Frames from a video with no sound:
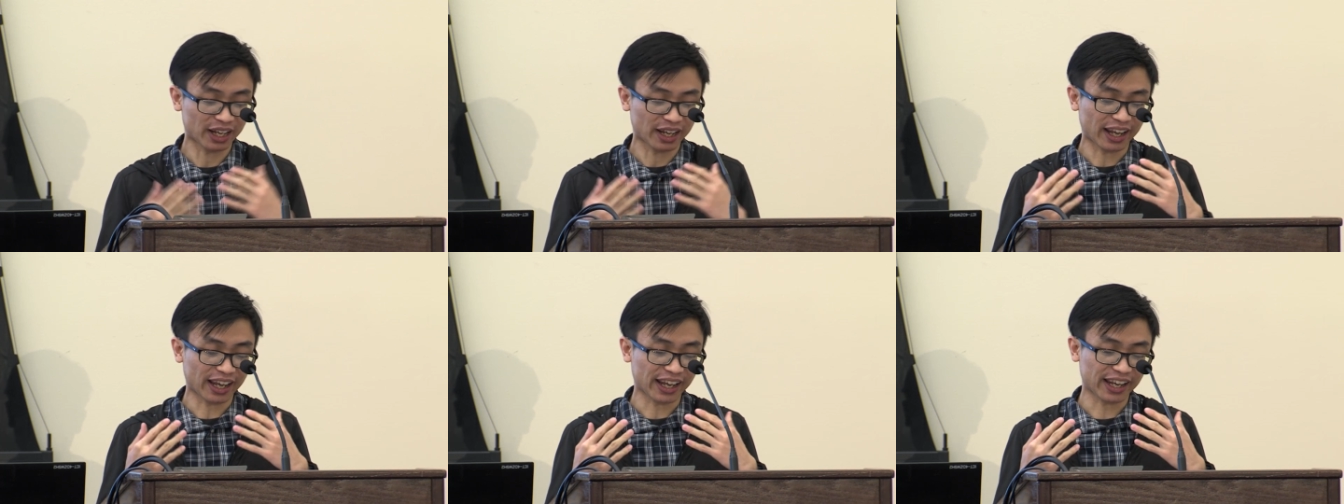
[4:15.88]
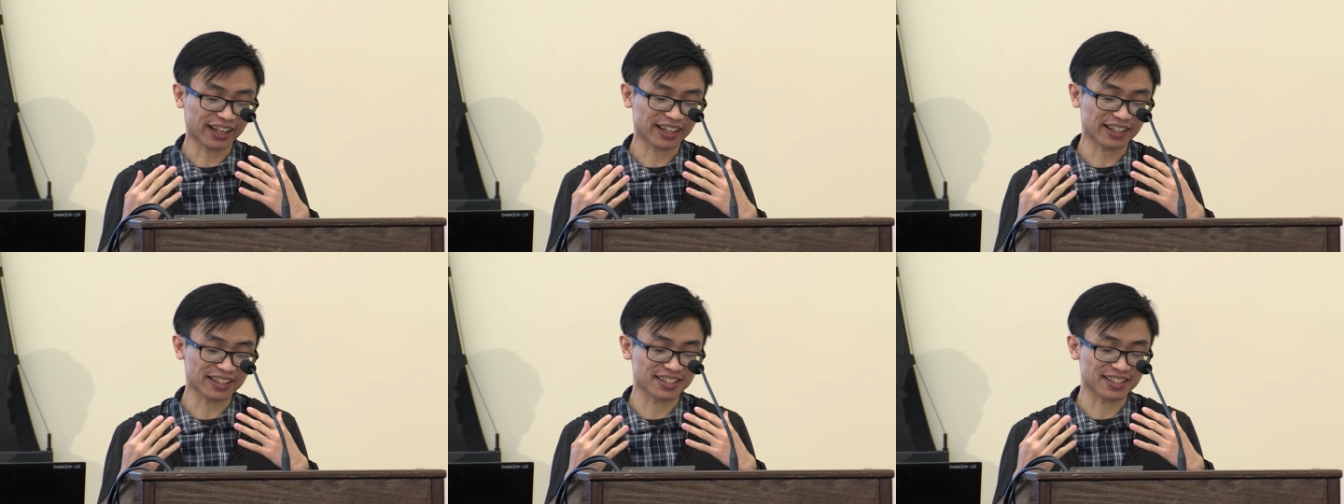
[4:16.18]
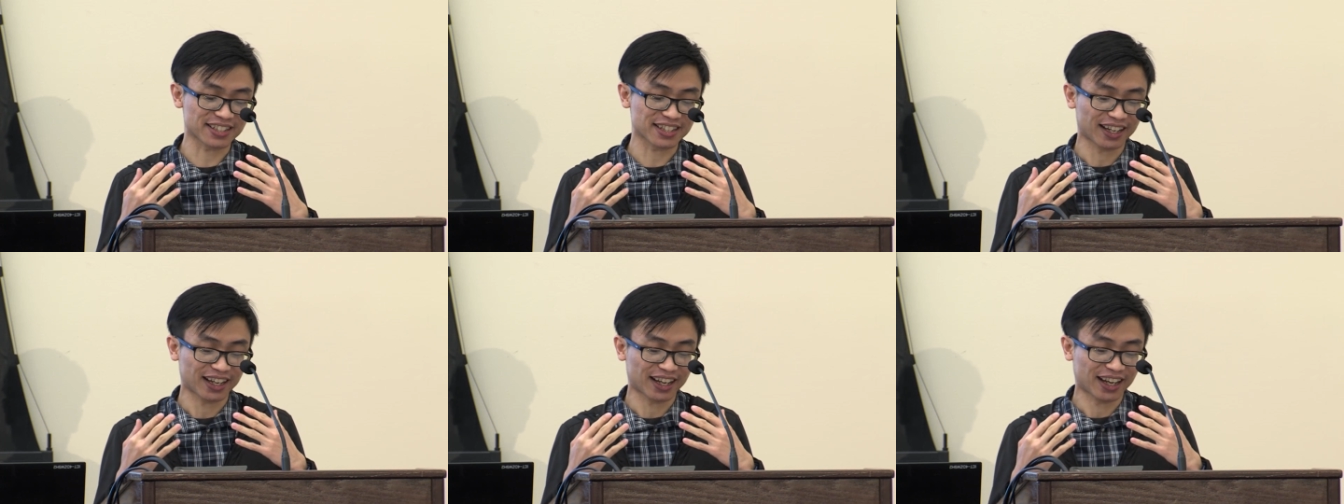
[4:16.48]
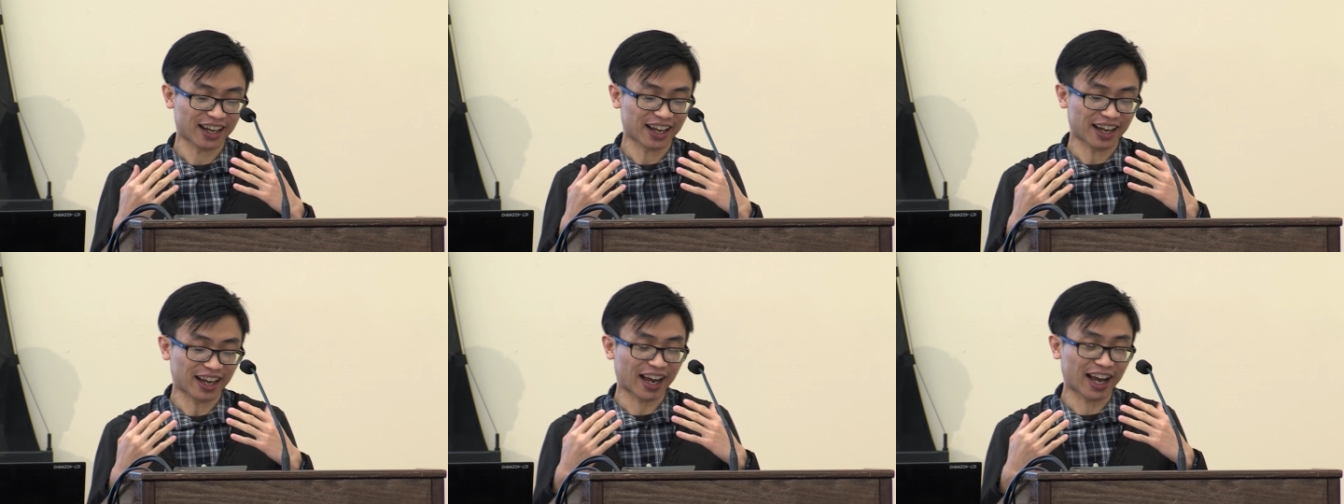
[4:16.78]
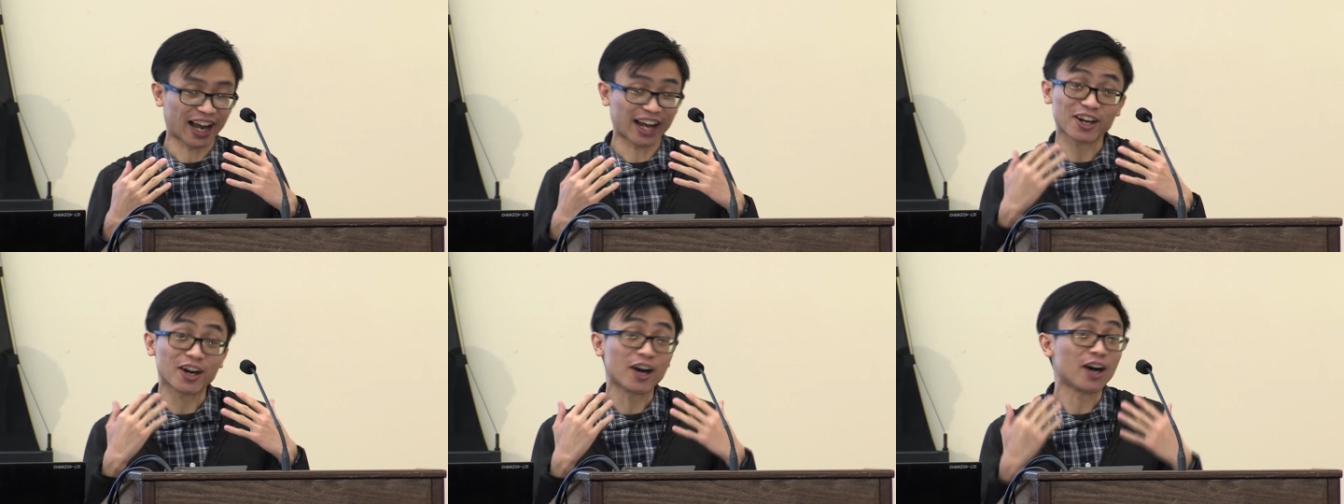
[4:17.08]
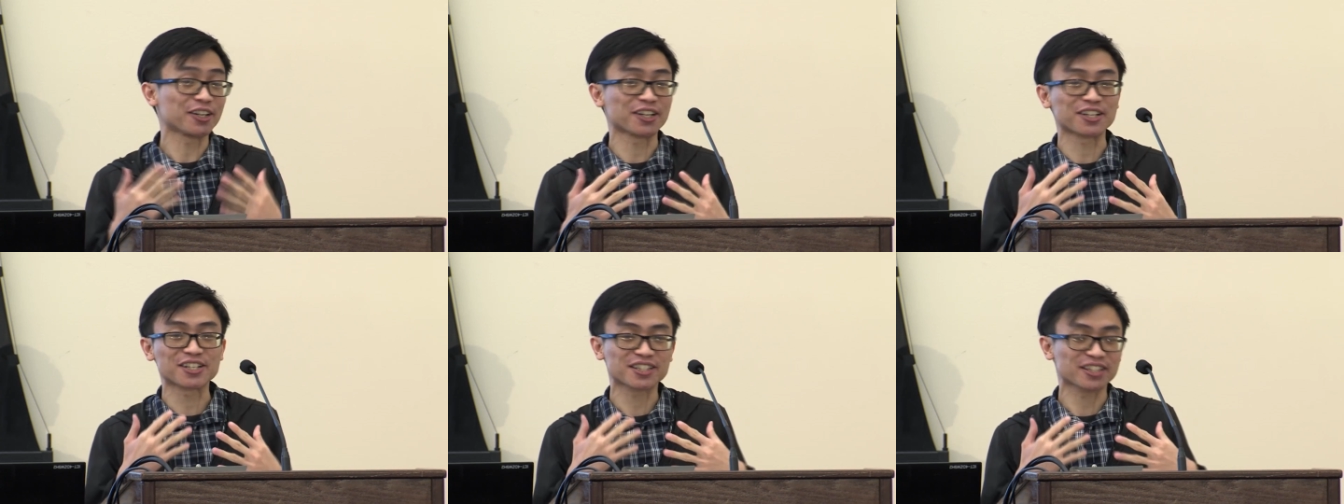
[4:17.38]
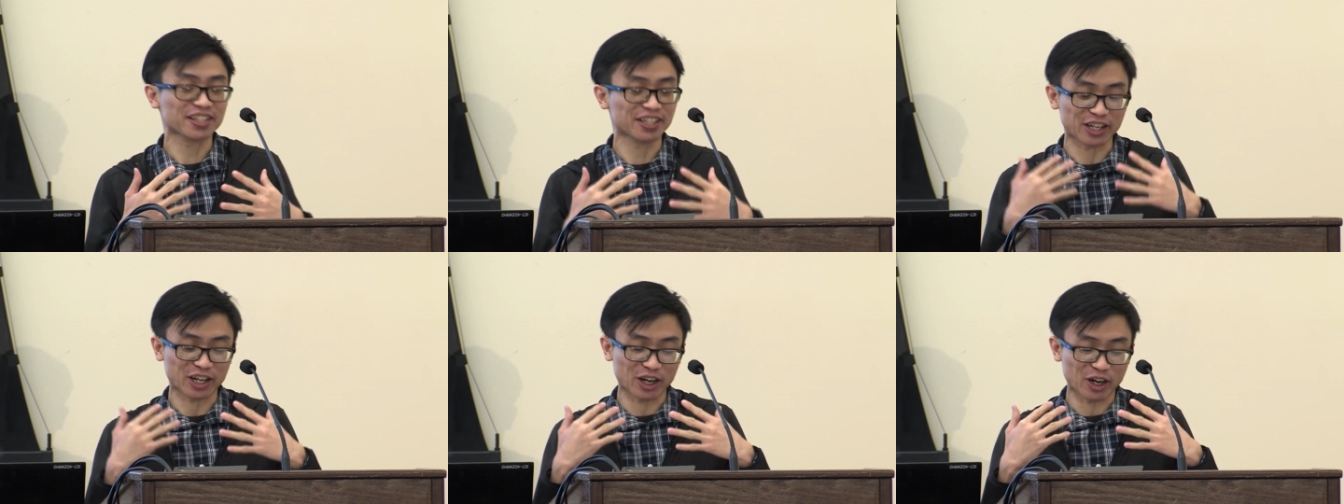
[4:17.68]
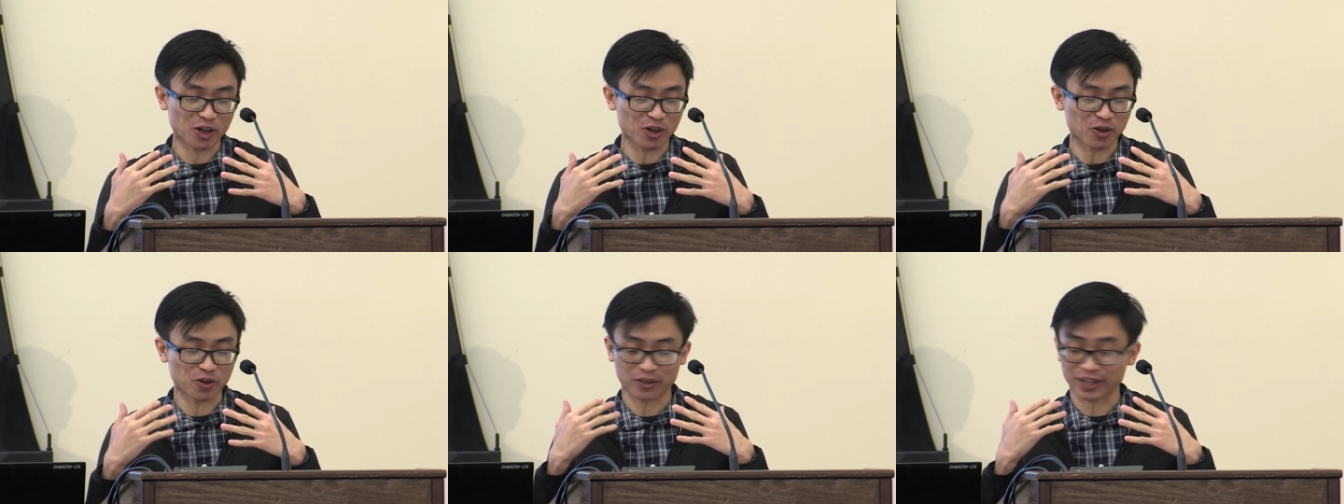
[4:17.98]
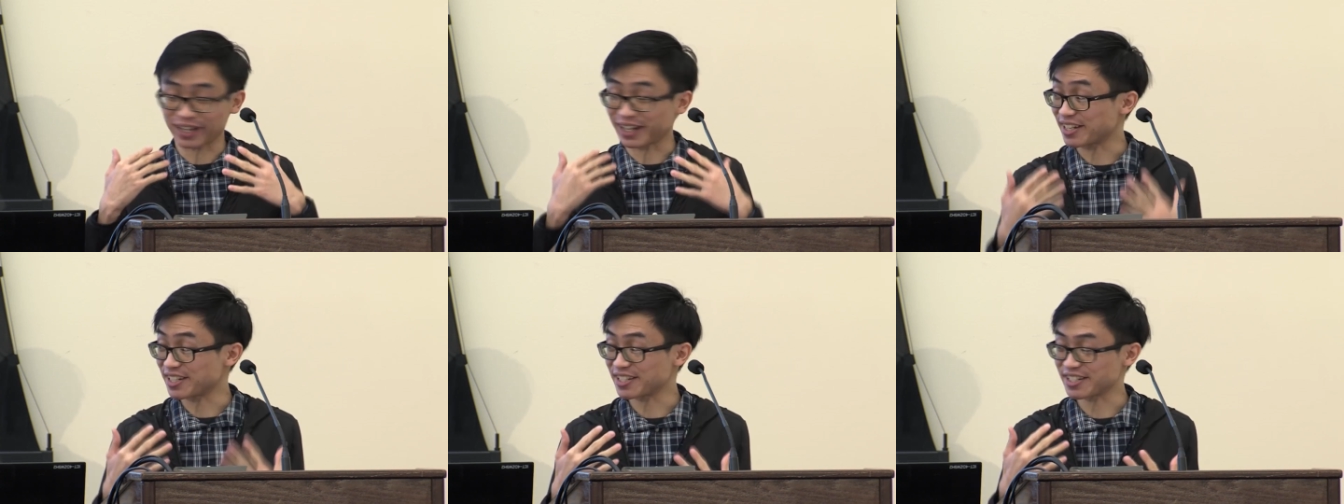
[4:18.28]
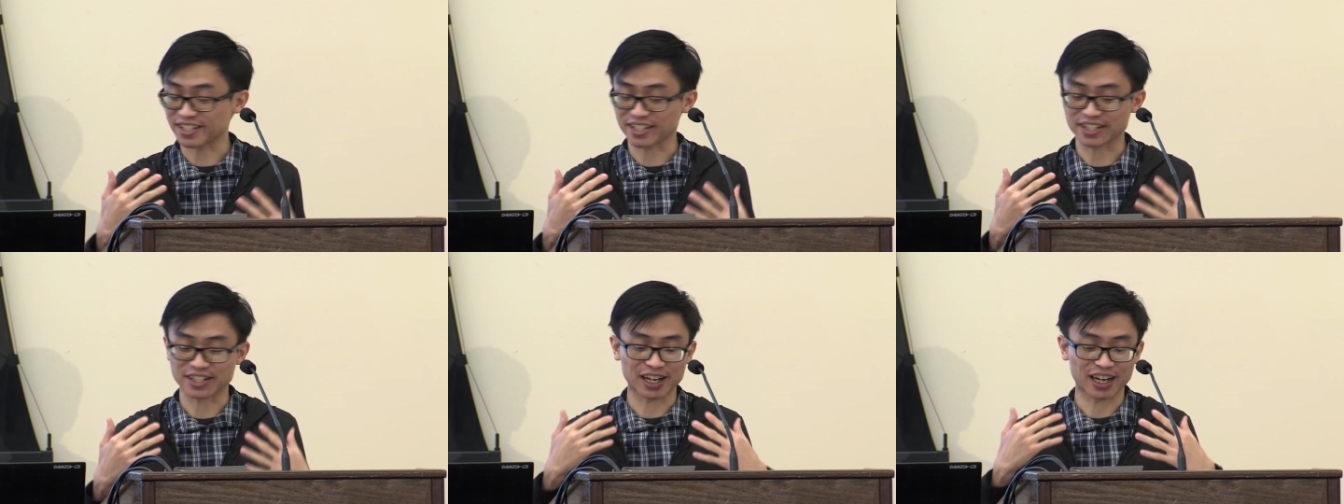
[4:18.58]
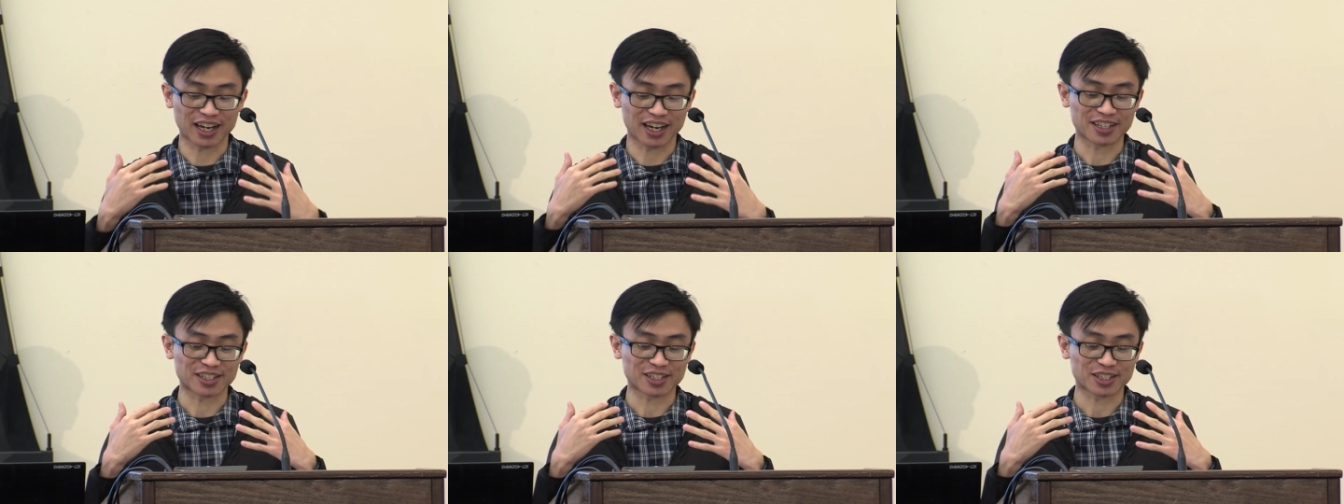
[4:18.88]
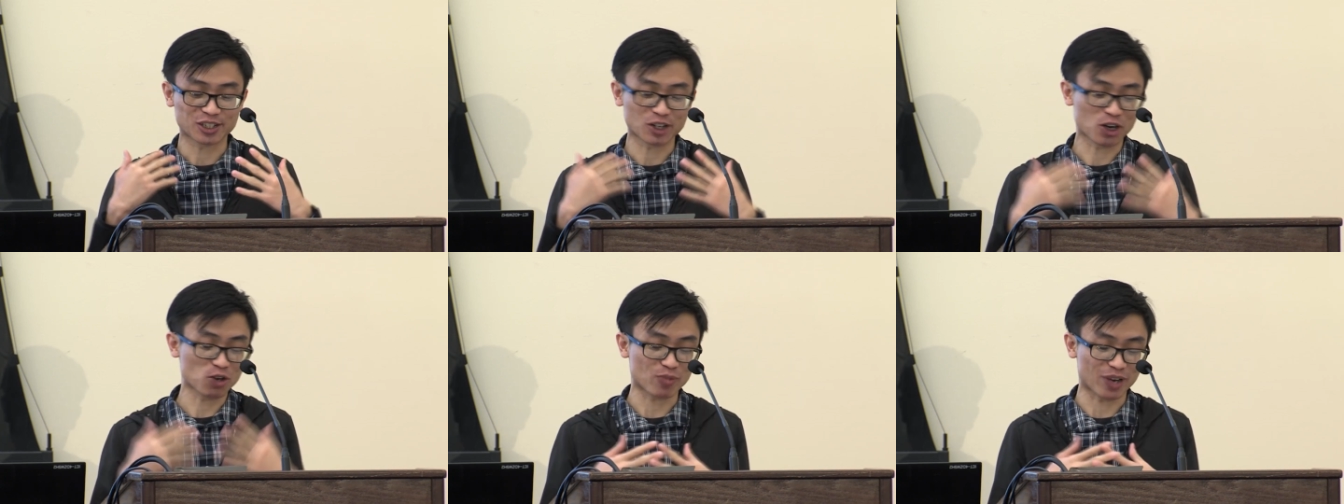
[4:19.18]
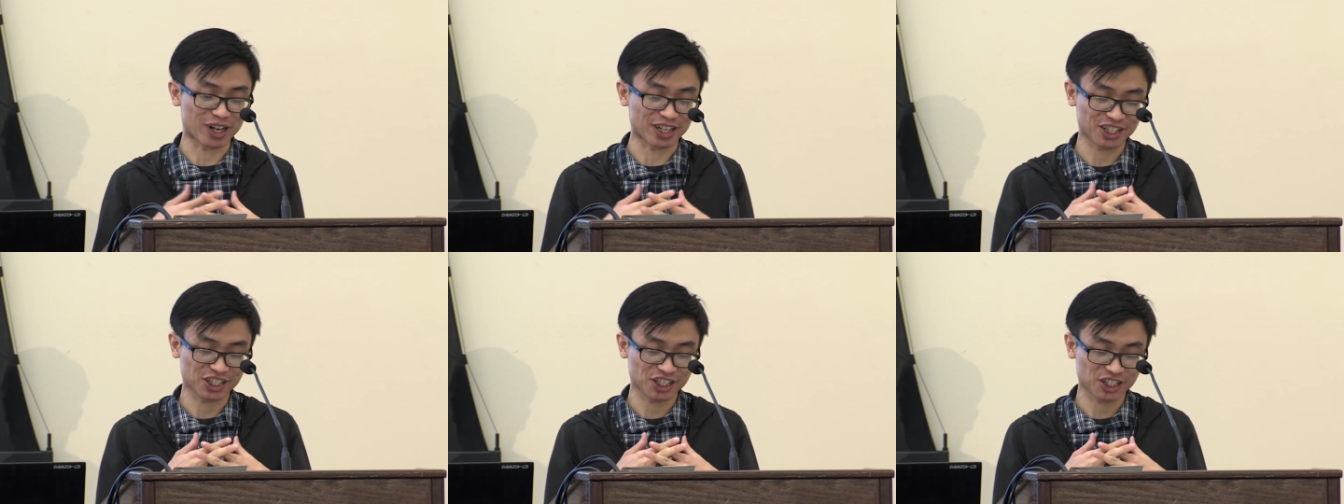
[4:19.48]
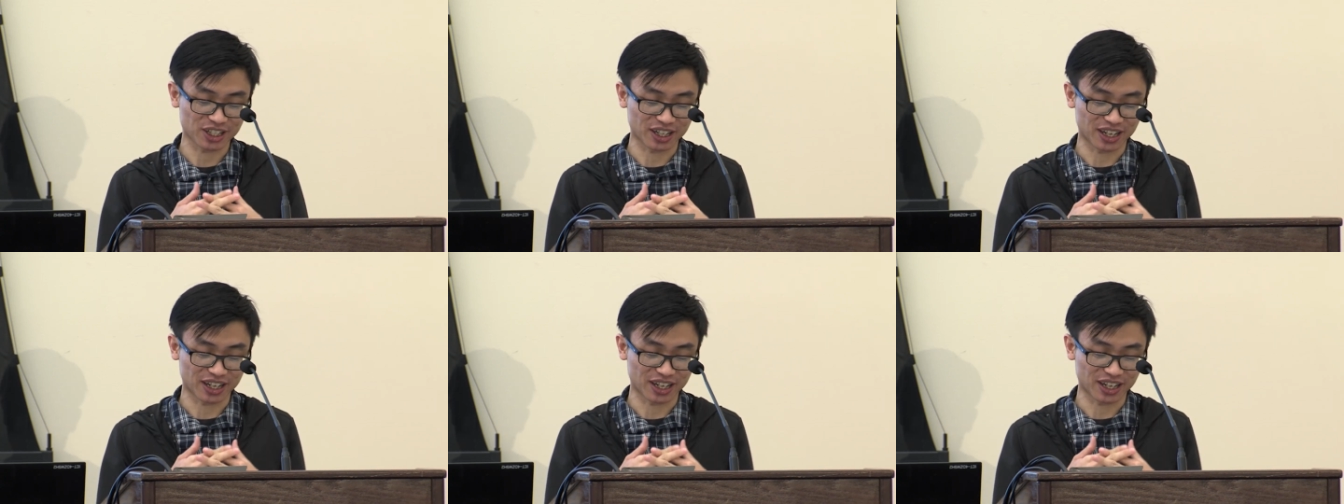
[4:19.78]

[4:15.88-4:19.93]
And I honestly owe Andy uh, so much.